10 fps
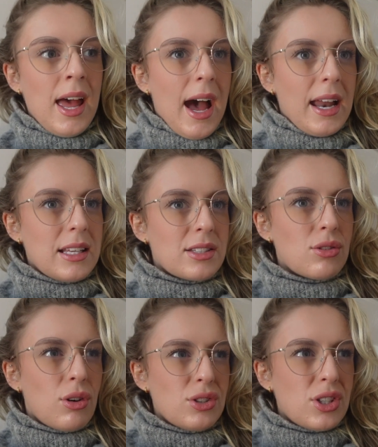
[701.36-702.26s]
And it's
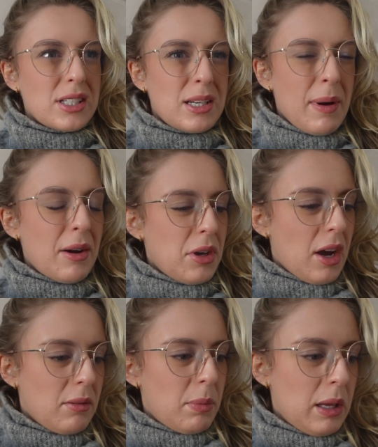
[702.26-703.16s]
not just about
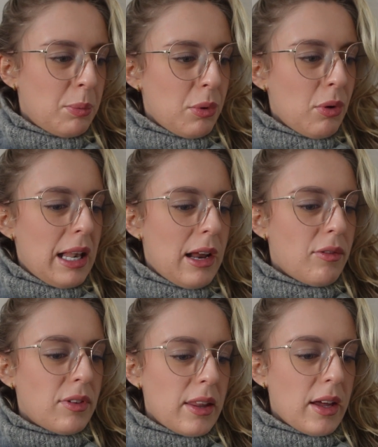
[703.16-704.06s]
young people. I
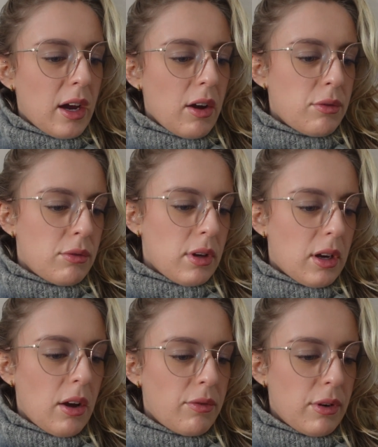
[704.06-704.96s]
love that they're
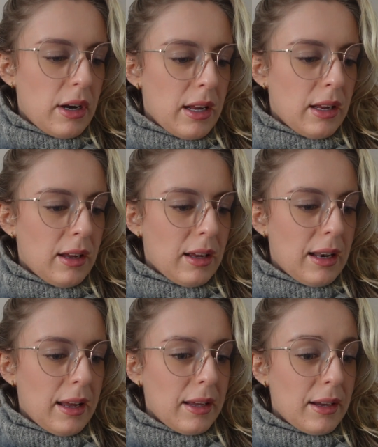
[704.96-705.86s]
covering
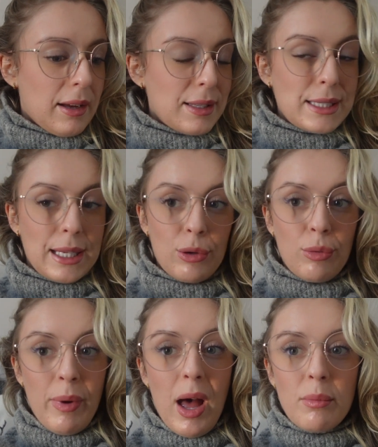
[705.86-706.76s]
like single
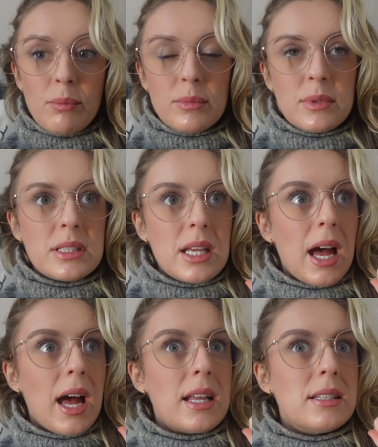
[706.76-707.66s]
mums
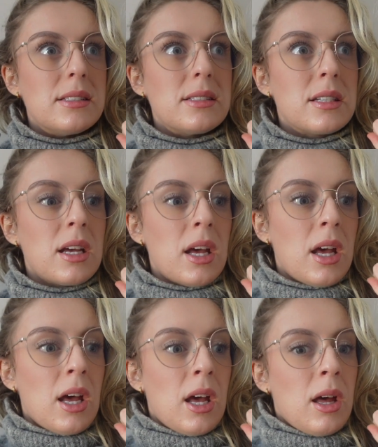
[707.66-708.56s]
and
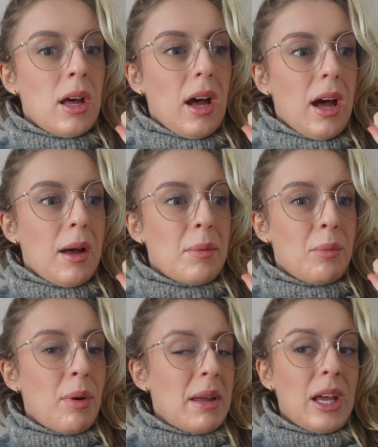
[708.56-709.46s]

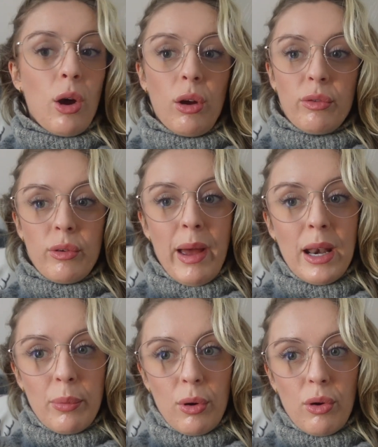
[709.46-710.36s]
women going through
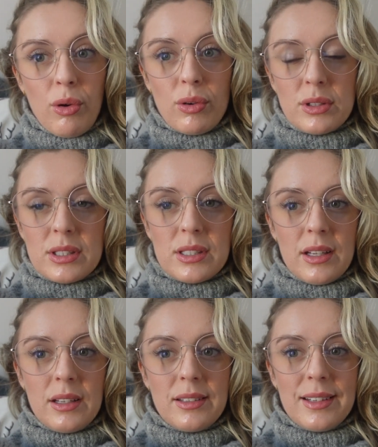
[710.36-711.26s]
menopause,
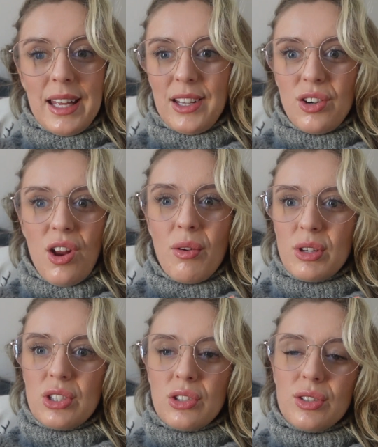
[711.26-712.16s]
and I don't know,
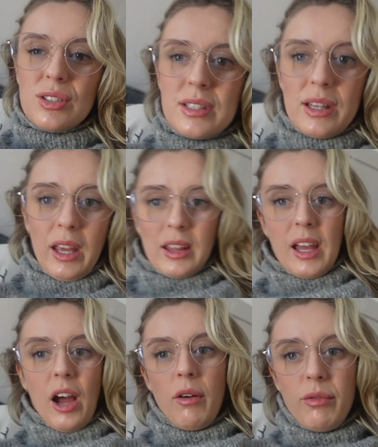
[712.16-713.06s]
it's just like
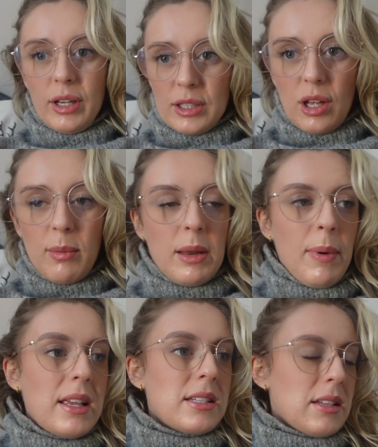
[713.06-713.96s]
they're covering so many
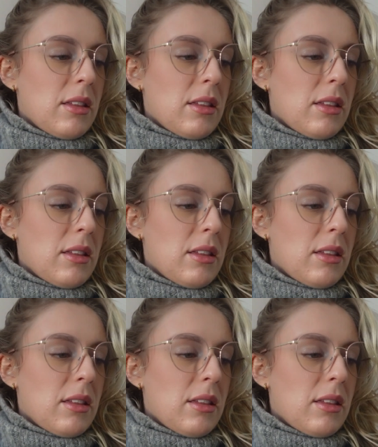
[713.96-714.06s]
bases.